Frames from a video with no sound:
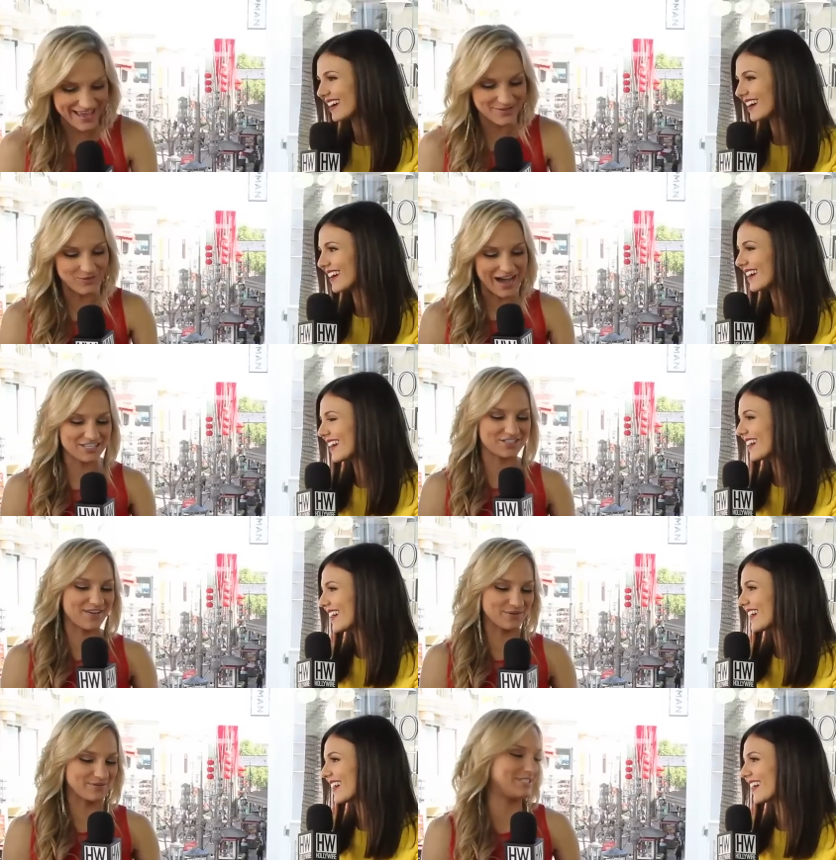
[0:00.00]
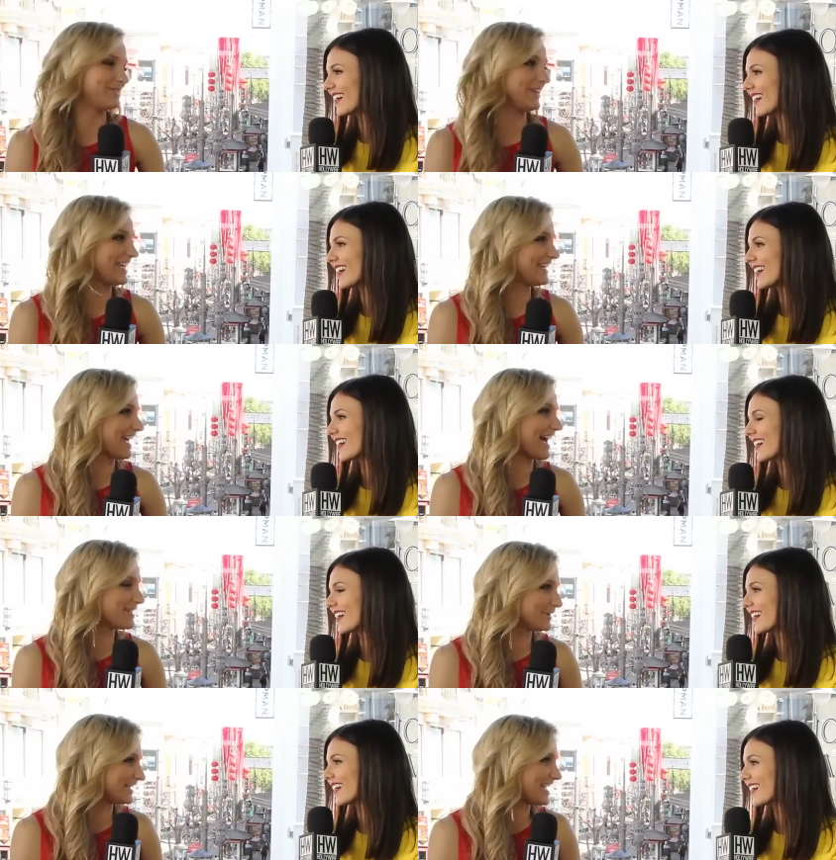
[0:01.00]
Speaker 1: And why should everyone tune in on
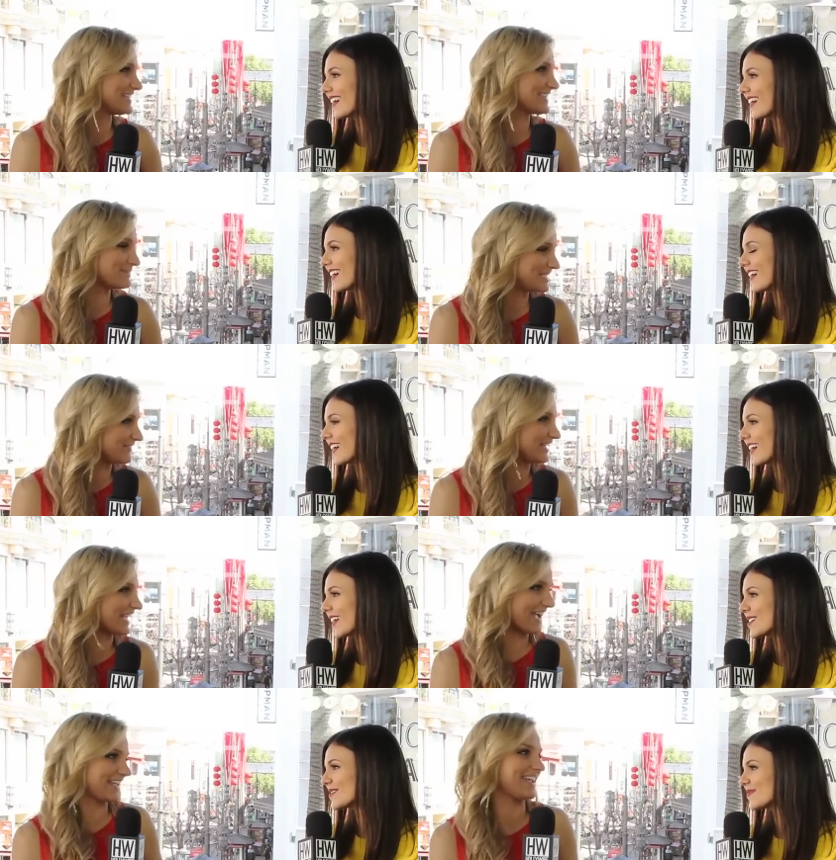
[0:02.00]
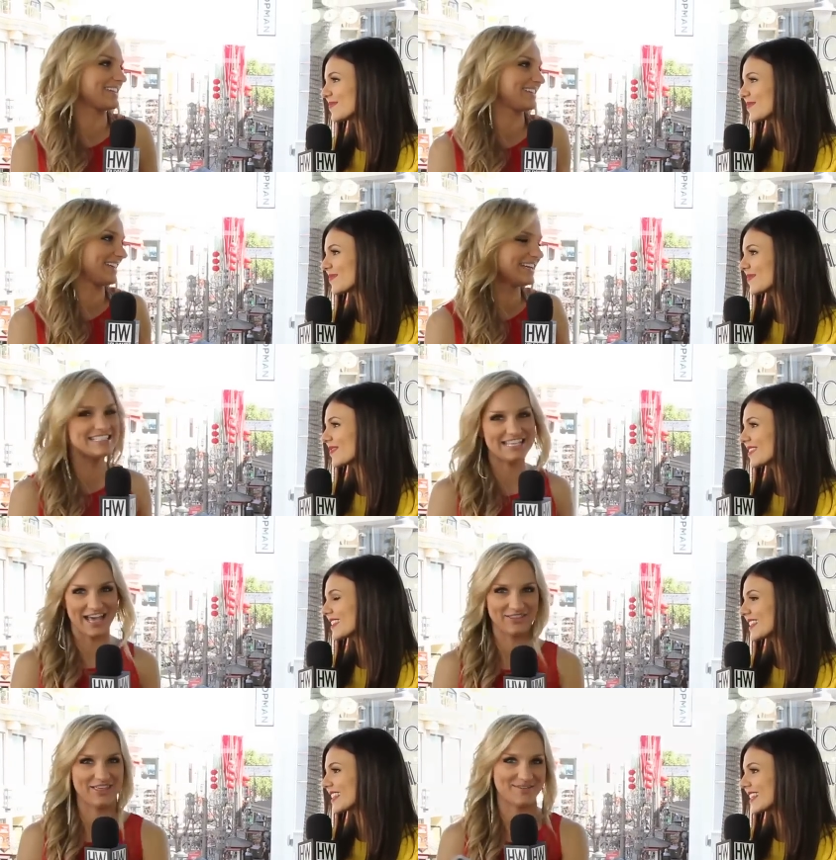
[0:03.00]
Mondays? MTV Eye Candy.
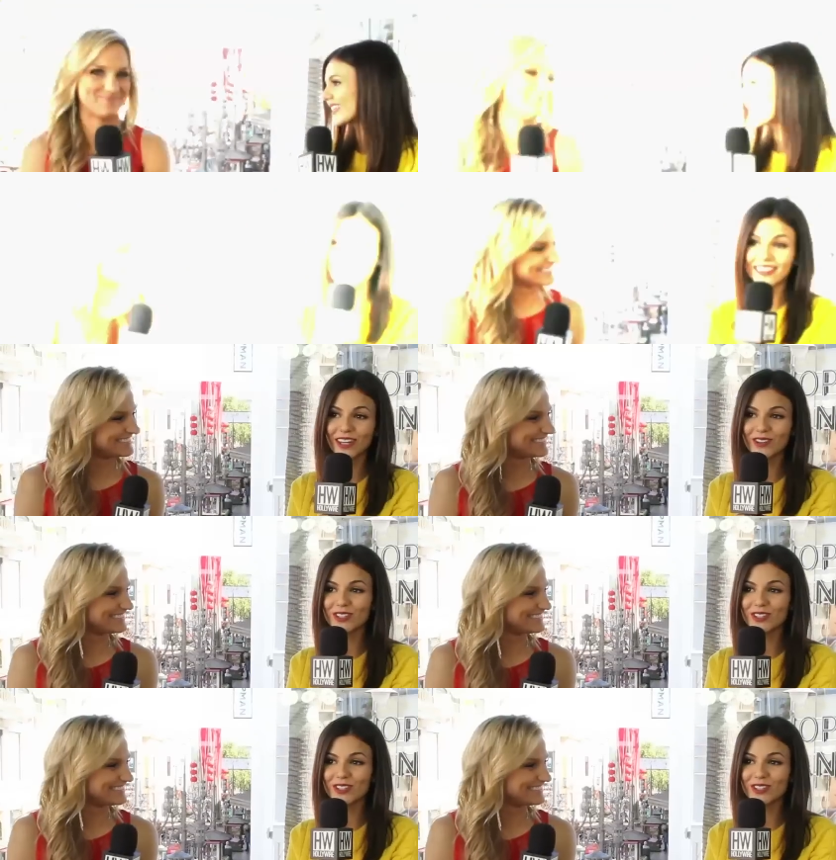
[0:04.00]
Tell them. I think you